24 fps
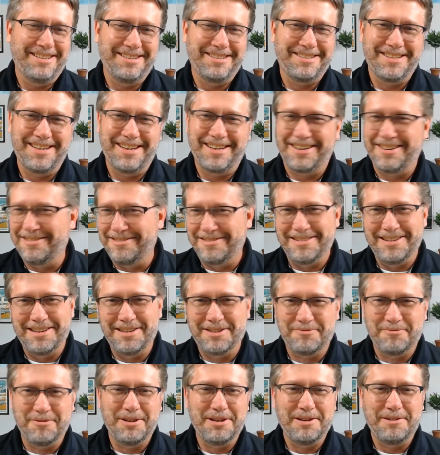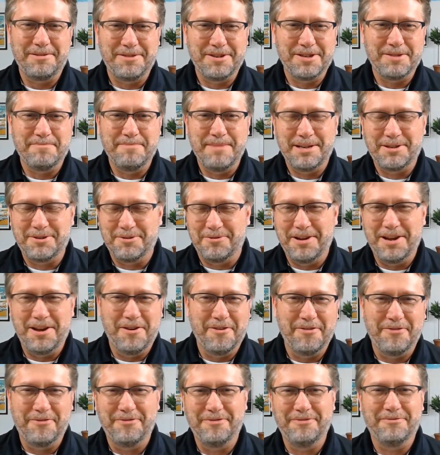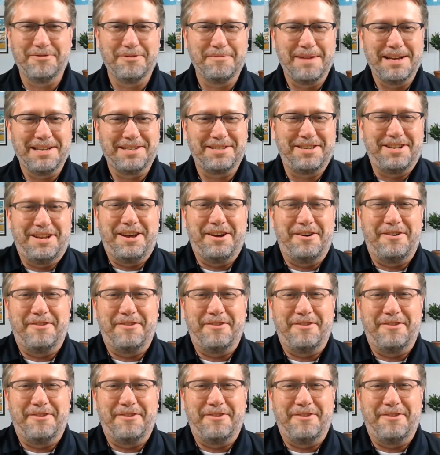It's like it's really just mental health for us.